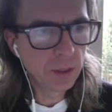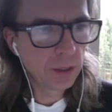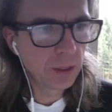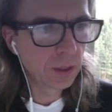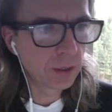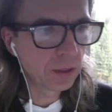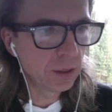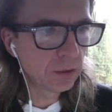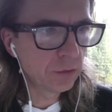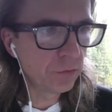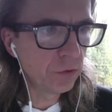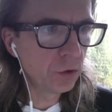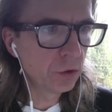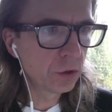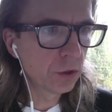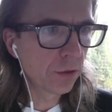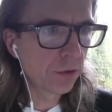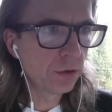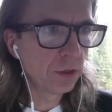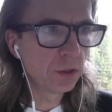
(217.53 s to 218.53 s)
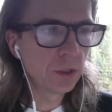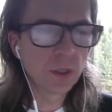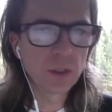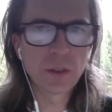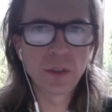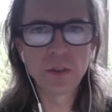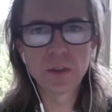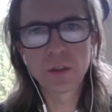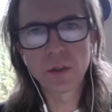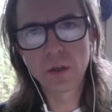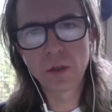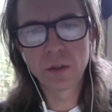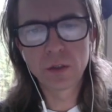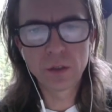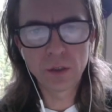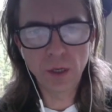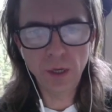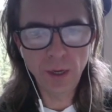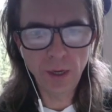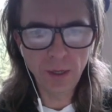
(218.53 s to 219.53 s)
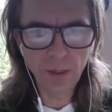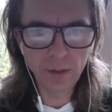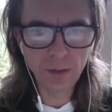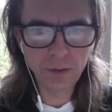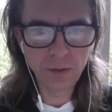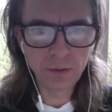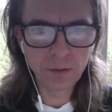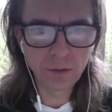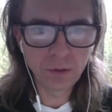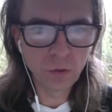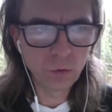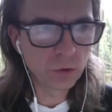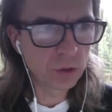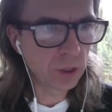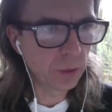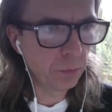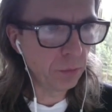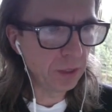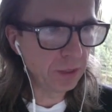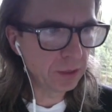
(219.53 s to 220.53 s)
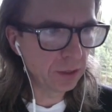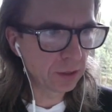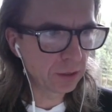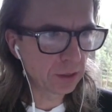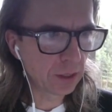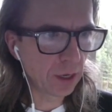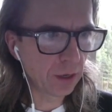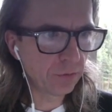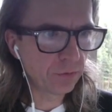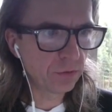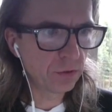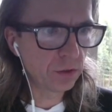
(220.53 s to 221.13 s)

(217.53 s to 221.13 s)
At least Fusion 360 starts and do some basic stuff.